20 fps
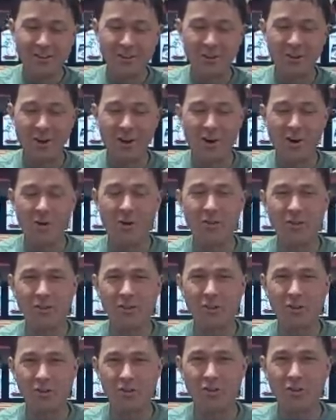So I always
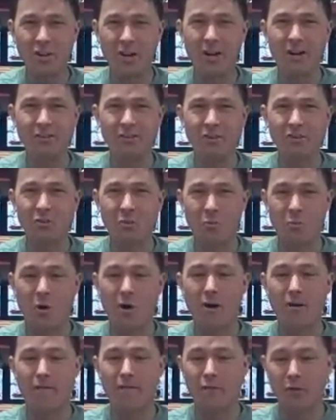encourage you guys to use a
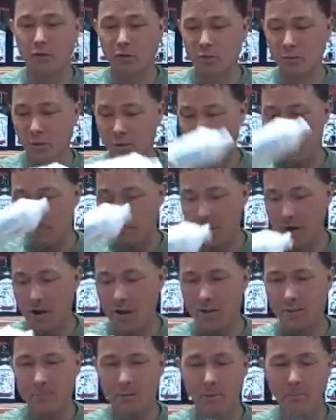water filter whenever
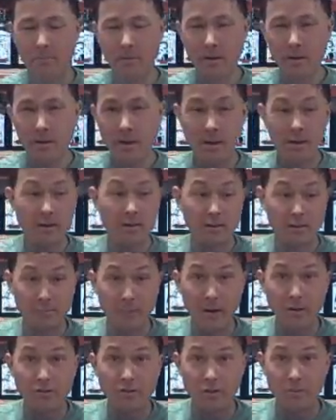possible. And
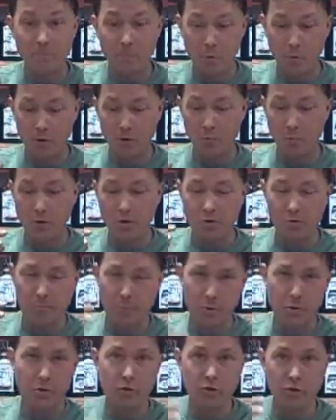especially important when you're
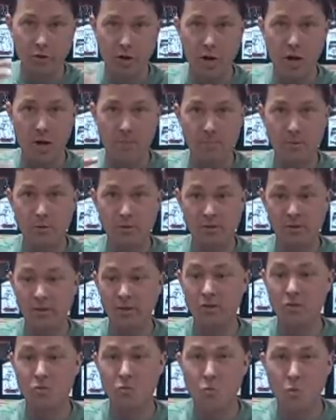brewing your compost
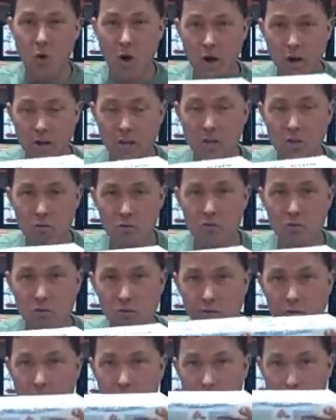tea, you want to
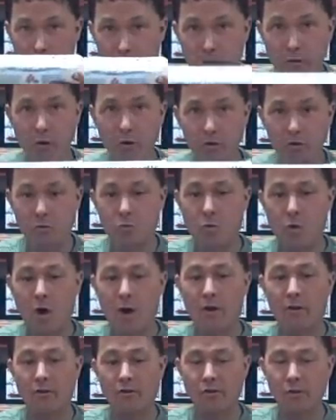use filtered
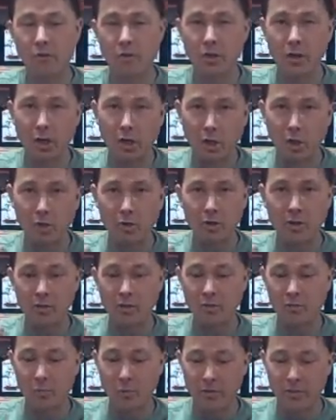water. So they're including
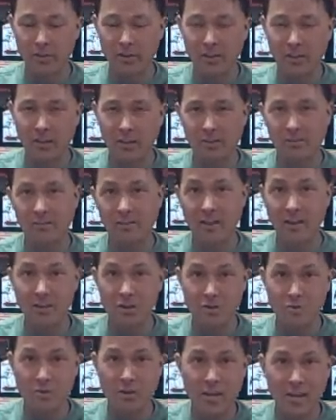this with the kit so
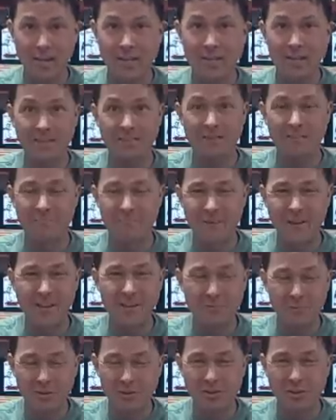that you can get the
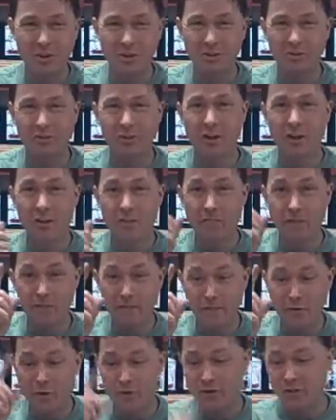best results the
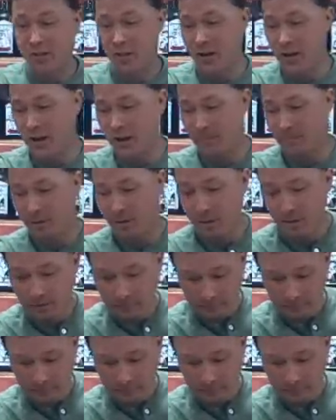first time.